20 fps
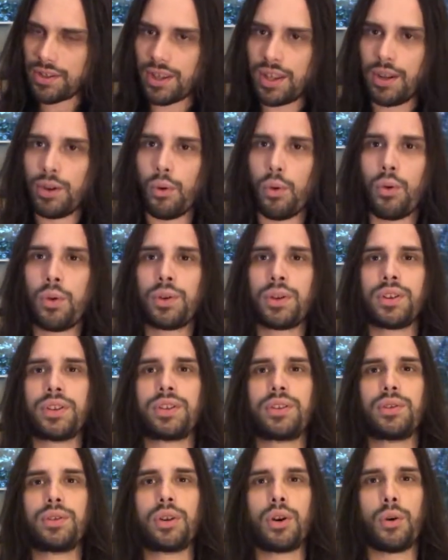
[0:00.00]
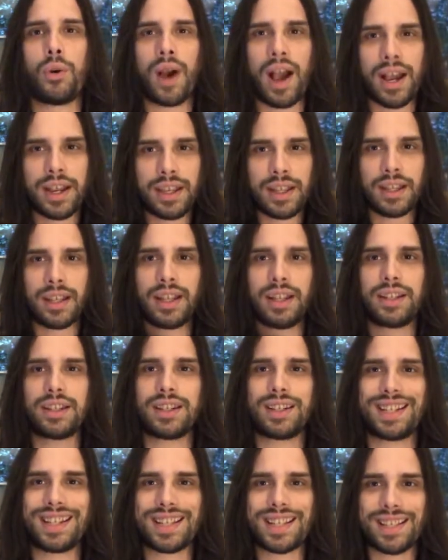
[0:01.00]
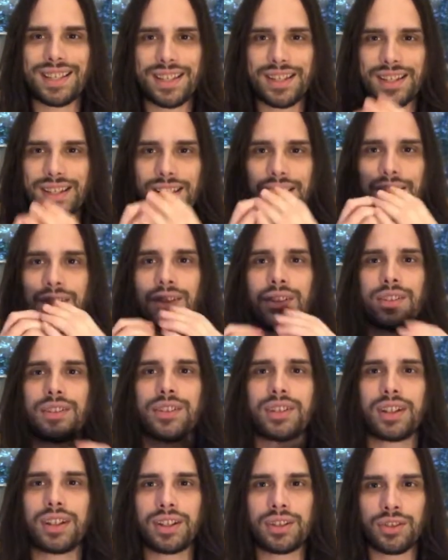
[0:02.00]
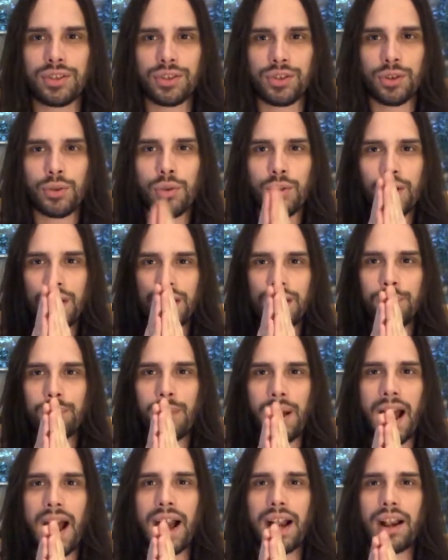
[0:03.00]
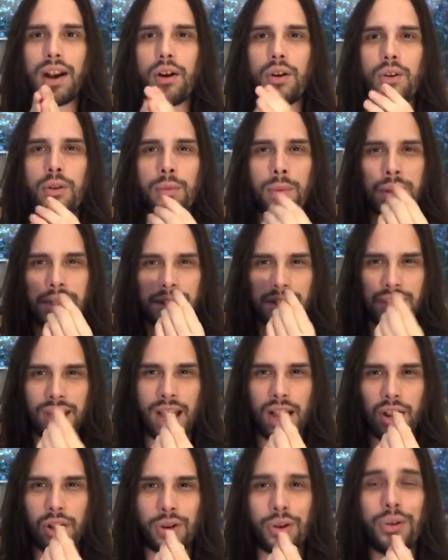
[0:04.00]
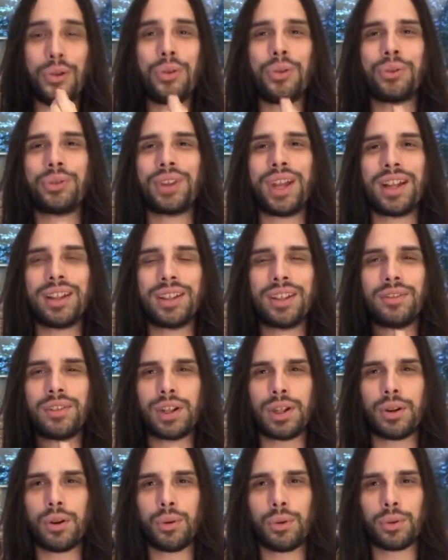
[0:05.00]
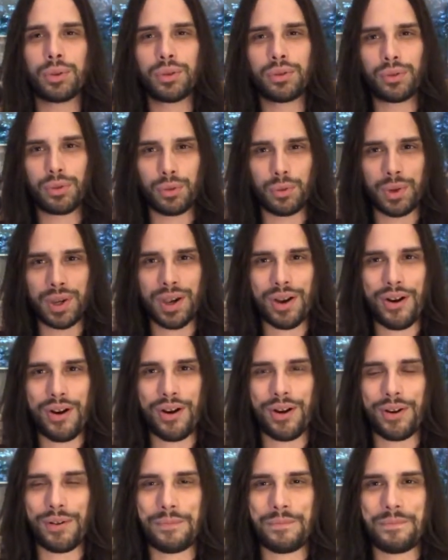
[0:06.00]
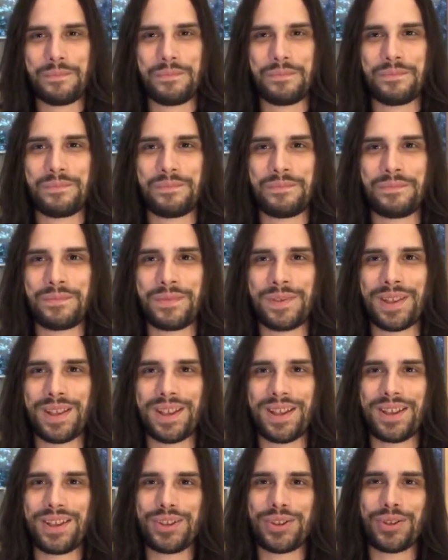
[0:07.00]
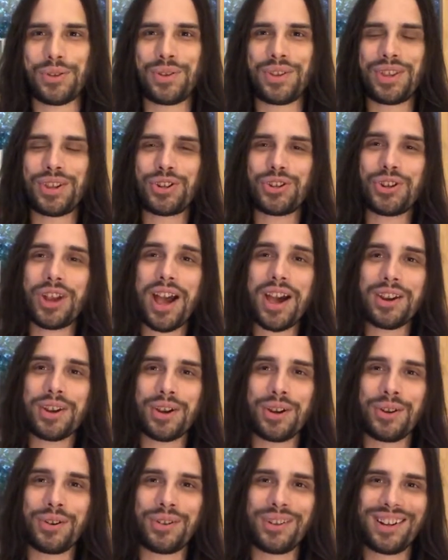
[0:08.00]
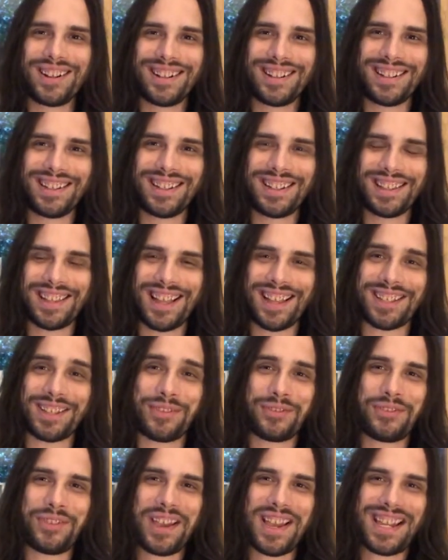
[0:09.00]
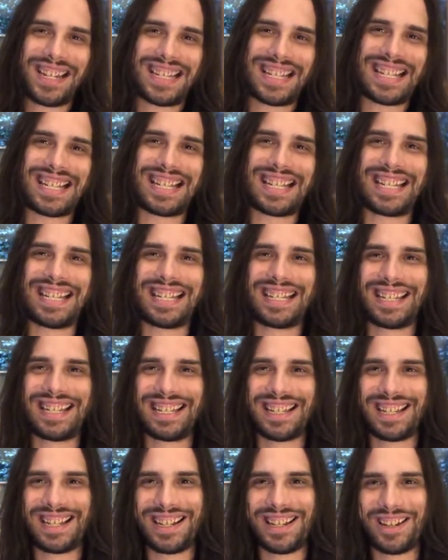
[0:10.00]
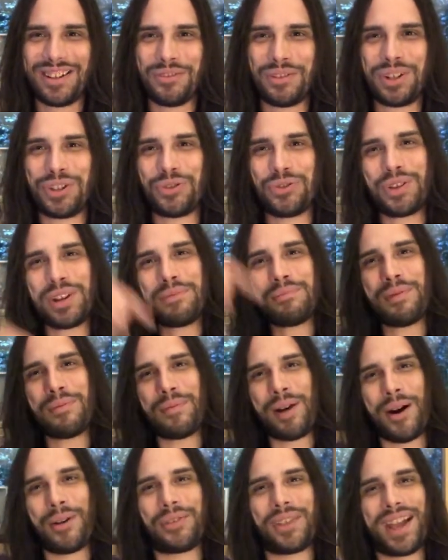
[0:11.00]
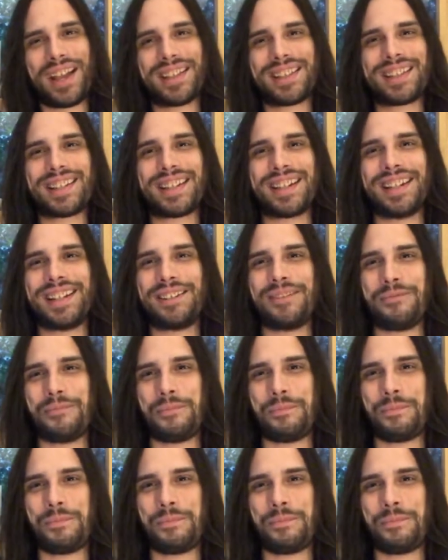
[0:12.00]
in order to coagulate, to distill, to conjoin back home into that gold, that living gold of who we are. So in the shadow, that's a fantasy. We dream about that state,